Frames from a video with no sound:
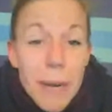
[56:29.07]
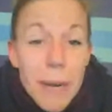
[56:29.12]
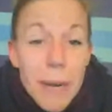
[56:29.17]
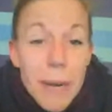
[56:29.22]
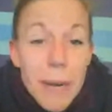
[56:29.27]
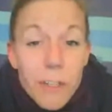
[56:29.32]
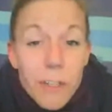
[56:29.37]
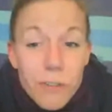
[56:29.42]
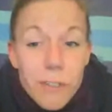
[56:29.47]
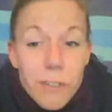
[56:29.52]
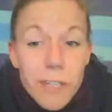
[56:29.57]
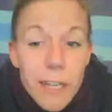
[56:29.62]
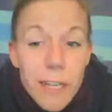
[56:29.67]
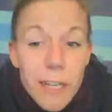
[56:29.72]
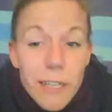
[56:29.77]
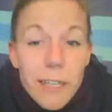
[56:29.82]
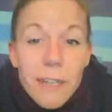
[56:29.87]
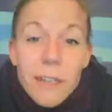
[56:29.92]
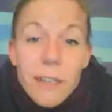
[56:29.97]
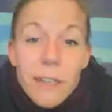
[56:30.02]
in mind. If
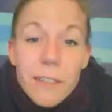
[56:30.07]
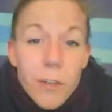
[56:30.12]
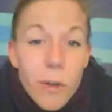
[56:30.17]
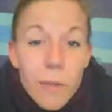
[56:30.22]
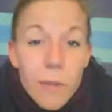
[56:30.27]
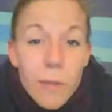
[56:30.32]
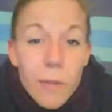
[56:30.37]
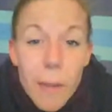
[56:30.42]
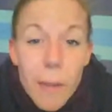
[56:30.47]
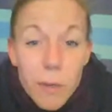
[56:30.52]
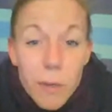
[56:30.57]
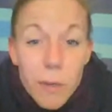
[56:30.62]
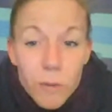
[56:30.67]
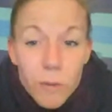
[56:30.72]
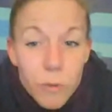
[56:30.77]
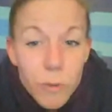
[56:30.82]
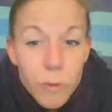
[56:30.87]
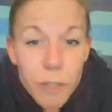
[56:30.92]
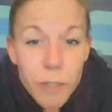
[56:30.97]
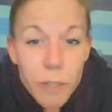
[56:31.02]
this is something you're
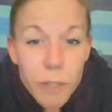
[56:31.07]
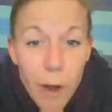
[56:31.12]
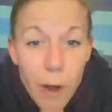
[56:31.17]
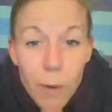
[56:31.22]
interested in,